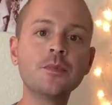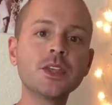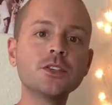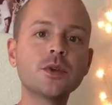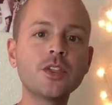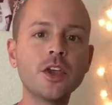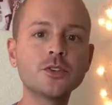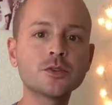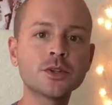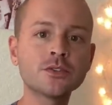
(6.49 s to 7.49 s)
I do want to thank you
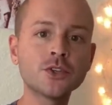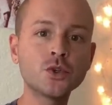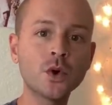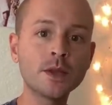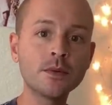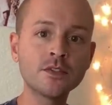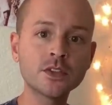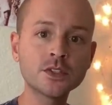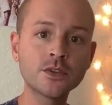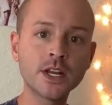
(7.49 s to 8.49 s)
so much for joining me for
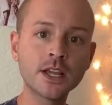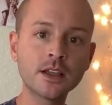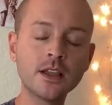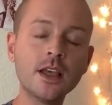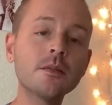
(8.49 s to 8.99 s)
this reading,